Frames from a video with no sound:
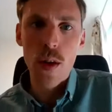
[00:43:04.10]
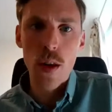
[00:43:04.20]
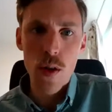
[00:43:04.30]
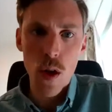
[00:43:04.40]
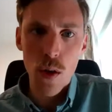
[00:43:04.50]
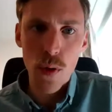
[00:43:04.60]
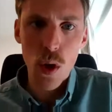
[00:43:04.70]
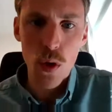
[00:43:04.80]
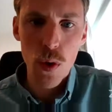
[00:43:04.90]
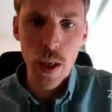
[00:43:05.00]
that there's a lot of
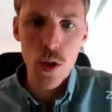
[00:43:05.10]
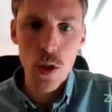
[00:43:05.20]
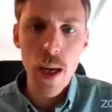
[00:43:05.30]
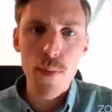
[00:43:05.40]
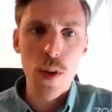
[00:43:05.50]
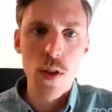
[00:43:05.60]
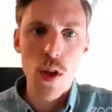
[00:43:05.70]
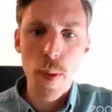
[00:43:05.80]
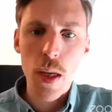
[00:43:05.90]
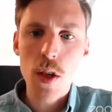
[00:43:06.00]
contradictory evidence,
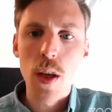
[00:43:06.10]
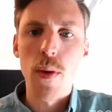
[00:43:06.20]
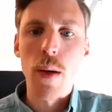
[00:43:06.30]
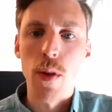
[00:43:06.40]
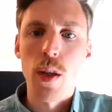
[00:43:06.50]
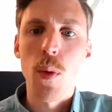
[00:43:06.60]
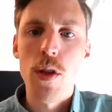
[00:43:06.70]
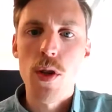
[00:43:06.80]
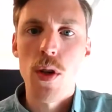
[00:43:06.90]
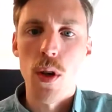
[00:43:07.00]
especially around that
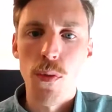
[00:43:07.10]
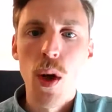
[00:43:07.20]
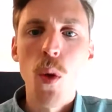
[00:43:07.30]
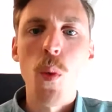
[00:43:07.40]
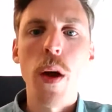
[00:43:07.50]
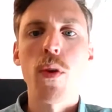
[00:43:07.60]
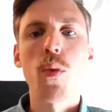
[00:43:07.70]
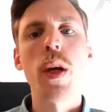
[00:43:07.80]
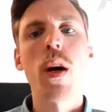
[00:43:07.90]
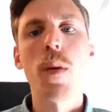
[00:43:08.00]
question of whether
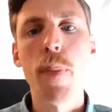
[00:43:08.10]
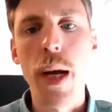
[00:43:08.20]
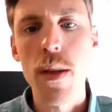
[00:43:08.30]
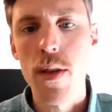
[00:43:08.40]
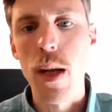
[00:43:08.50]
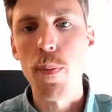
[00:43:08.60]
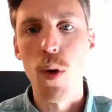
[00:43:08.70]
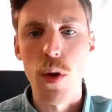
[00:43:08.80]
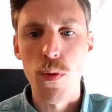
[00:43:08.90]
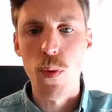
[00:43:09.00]
we are past that
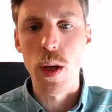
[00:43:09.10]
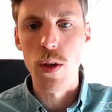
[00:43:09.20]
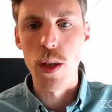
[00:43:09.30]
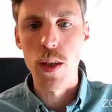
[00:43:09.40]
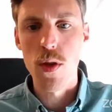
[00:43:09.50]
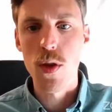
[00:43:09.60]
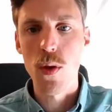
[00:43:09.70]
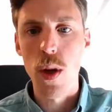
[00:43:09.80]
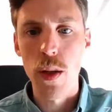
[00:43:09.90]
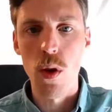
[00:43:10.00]
point of whether it is
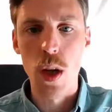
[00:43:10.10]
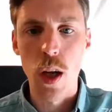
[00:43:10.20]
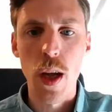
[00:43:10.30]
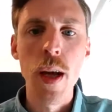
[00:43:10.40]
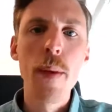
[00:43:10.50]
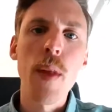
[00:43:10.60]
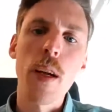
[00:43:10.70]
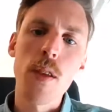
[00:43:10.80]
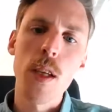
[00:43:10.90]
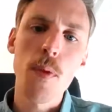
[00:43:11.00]
too late or not. And
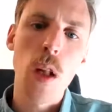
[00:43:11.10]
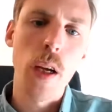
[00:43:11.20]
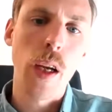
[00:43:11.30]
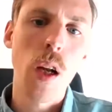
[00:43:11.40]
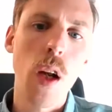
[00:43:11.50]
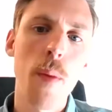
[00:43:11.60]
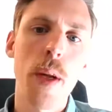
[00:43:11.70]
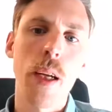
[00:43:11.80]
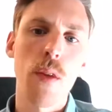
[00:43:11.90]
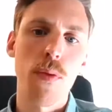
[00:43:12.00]
it seems like climate
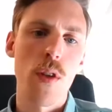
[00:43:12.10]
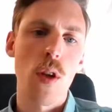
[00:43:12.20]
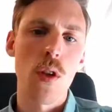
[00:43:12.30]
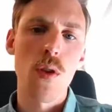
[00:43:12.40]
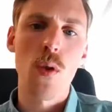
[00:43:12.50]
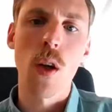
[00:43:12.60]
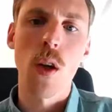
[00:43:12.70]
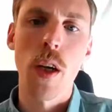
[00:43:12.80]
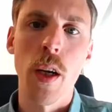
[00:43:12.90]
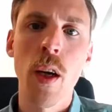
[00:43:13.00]
activists are
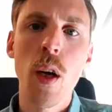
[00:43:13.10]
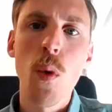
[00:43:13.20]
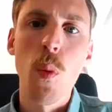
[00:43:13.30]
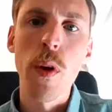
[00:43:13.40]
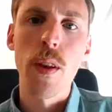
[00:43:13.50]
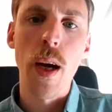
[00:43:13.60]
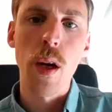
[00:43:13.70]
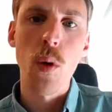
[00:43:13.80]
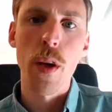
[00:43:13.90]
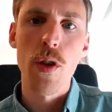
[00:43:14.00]
struggling with
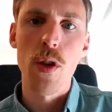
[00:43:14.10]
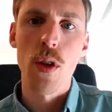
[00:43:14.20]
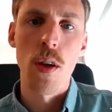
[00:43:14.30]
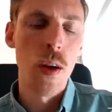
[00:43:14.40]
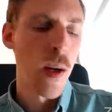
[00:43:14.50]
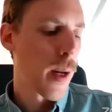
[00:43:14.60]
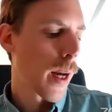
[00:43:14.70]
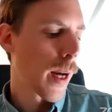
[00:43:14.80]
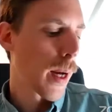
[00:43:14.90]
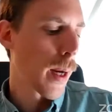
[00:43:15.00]
that question
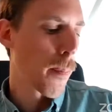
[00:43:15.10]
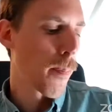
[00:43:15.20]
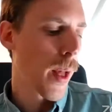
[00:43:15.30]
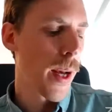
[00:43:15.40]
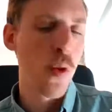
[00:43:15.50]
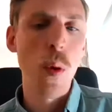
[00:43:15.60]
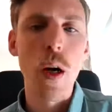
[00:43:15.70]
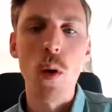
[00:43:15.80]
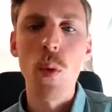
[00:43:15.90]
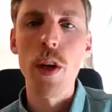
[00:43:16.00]
as
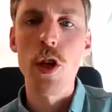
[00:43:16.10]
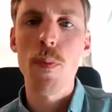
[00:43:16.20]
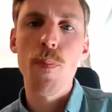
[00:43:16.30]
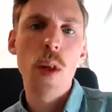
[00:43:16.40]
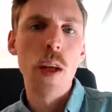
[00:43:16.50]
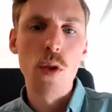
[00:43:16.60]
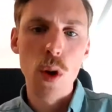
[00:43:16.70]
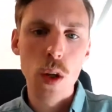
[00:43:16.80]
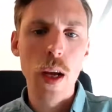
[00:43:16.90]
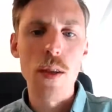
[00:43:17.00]
well, which in
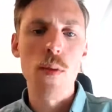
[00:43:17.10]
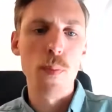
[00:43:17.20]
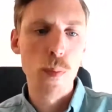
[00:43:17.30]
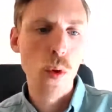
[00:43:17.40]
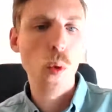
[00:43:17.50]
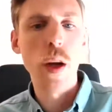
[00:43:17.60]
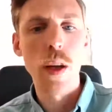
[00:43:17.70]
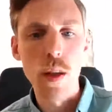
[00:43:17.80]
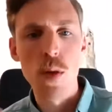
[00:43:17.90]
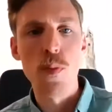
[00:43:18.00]
turn has quite
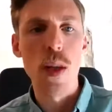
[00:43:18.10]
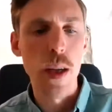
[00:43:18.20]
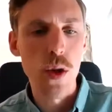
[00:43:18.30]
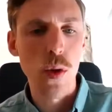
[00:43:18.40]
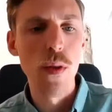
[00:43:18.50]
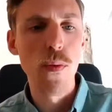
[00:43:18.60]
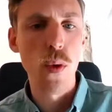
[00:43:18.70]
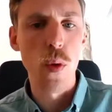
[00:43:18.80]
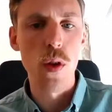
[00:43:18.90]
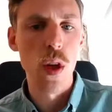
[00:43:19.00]
a substantial
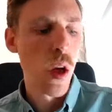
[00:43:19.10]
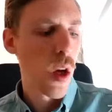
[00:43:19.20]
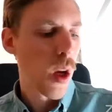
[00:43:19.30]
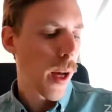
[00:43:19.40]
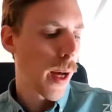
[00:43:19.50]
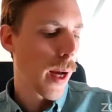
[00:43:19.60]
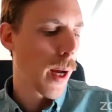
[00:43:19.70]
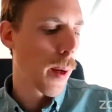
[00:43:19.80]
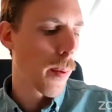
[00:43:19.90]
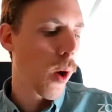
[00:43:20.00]
influence
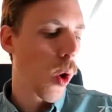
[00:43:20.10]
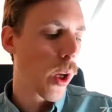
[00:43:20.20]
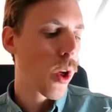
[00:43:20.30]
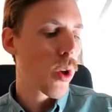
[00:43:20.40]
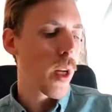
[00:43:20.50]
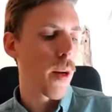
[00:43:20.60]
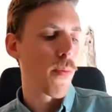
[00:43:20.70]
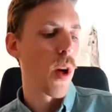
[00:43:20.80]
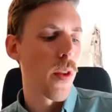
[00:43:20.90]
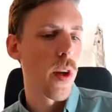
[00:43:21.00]
or could
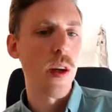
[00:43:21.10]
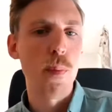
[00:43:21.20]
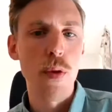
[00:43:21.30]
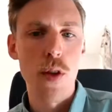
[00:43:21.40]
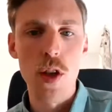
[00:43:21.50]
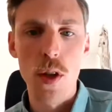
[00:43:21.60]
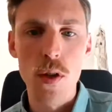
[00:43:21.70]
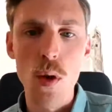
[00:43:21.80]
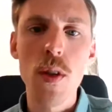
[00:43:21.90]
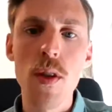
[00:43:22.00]
have on their position.
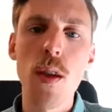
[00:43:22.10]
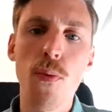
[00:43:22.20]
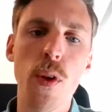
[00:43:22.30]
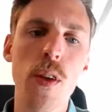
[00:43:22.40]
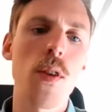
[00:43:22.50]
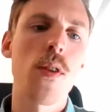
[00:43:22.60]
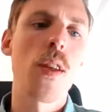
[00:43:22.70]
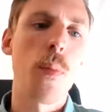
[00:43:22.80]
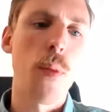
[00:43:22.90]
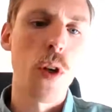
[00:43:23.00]
So we see, for instance,
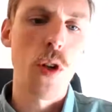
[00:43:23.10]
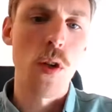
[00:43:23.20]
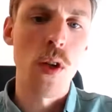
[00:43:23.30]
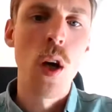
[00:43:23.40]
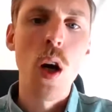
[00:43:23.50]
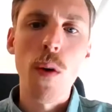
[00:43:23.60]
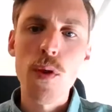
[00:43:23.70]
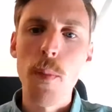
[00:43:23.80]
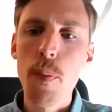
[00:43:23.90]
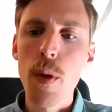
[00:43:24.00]
the emergence of
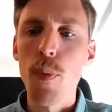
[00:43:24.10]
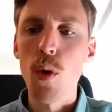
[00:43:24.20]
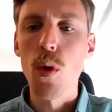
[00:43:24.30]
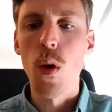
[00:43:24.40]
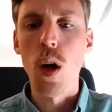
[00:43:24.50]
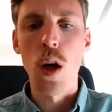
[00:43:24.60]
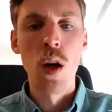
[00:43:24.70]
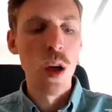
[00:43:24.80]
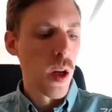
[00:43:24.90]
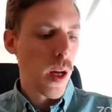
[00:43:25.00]
some people who
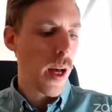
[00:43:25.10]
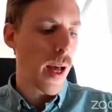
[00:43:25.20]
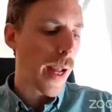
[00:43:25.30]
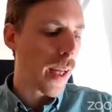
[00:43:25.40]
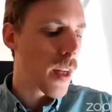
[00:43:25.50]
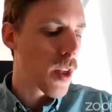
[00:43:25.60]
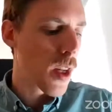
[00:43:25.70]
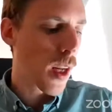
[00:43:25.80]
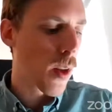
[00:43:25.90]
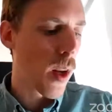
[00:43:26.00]
are
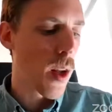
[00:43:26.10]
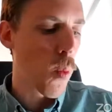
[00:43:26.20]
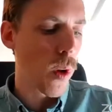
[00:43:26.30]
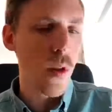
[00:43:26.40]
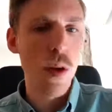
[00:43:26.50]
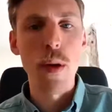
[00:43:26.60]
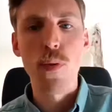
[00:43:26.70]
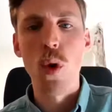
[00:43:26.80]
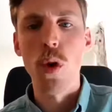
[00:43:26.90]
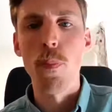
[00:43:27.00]
engaging in what some
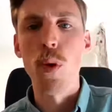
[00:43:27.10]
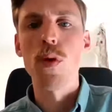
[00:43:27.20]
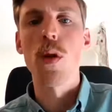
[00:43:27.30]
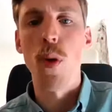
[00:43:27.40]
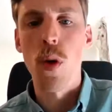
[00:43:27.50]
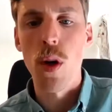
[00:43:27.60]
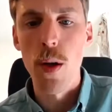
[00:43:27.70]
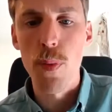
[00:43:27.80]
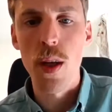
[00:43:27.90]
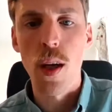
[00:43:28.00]
have called a
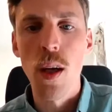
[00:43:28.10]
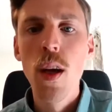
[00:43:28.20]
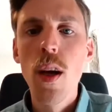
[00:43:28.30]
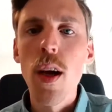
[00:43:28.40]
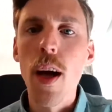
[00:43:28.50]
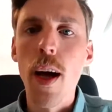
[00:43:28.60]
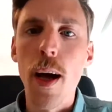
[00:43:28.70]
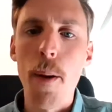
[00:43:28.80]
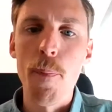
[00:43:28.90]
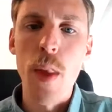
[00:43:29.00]
post-apocalyptic
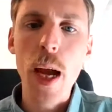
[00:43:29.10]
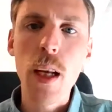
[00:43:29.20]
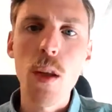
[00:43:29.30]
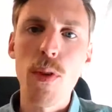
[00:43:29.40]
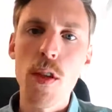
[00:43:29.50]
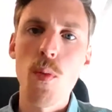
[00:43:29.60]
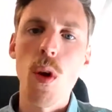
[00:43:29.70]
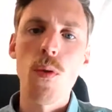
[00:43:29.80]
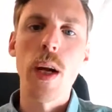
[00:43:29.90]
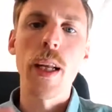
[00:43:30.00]
activism, who
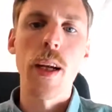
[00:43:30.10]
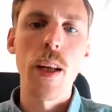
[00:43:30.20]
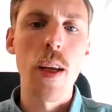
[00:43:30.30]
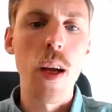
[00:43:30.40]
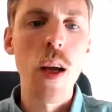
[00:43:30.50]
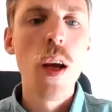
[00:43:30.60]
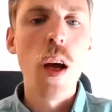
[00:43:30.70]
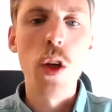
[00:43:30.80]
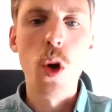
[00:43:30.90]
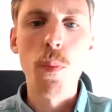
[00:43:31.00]
are radically
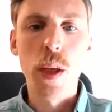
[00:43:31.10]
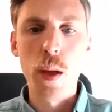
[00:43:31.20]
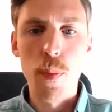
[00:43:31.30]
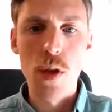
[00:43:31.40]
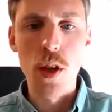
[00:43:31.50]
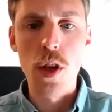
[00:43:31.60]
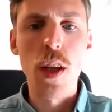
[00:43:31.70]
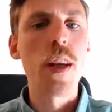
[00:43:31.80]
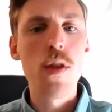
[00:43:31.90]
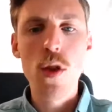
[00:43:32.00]
adopting the position,
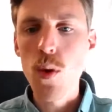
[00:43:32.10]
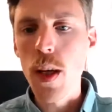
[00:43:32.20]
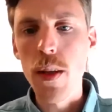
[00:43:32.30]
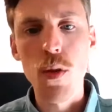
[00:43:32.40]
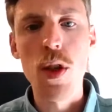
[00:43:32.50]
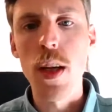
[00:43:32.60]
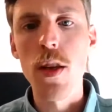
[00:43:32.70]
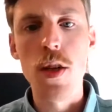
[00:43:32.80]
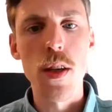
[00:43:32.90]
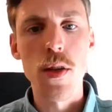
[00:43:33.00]
it is too late to
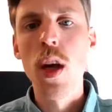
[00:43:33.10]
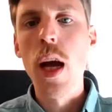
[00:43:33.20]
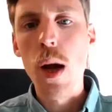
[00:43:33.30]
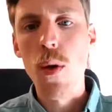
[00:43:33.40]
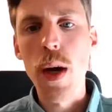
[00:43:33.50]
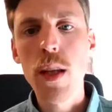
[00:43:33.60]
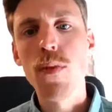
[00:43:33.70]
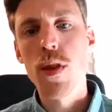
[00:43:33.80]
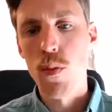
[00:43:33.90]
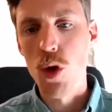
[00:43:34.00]
change this. Our
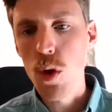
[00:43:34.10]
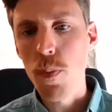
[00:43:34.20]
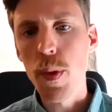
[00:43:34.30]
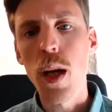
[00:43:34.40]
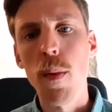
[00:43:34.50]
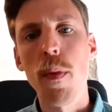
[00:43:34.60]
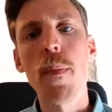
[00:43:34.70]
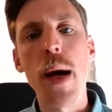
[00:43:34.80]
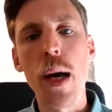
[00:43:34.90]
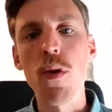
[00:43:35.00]
activism should become
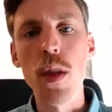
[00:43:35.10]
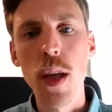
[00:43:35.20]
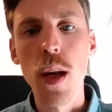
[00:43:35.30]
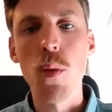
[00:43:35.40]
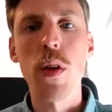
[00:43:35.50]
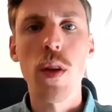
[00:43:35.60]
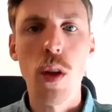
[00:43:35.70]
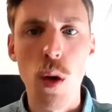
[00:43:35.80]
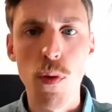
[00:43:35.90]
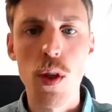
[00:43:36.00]
about dealing with
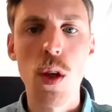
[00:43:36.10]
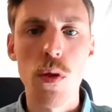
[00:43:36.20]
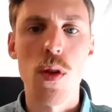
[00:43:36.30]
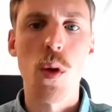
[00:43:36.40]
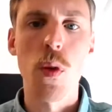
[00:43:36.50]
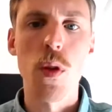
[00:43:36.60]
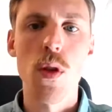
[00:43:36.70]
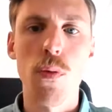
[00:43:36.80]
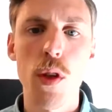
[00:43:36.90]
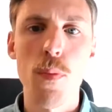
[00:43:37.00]
the consequences
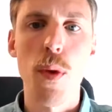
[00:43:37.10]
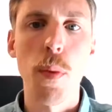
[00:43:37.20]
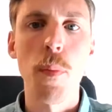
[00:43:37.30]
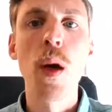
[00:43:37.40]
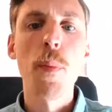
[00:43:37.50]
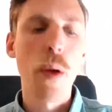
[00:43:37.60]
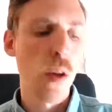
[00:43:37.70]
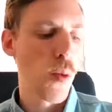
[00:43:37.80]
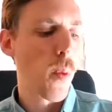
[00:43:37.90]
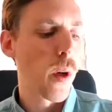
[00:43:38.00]
of this problem,
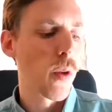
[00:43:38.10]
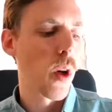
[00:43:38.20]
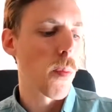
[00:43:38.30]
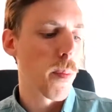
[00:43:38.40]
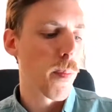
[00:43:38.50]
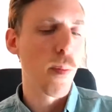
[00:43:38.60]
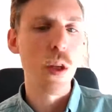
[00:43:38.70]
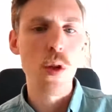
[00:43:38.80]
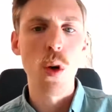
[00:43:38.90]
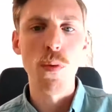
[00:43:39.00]
because we will not be
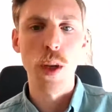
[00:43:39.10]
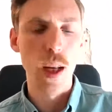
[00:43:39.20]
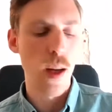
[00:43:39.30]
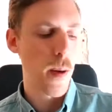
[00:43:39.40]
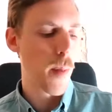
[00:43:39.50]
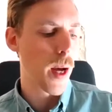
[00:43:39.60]
solving it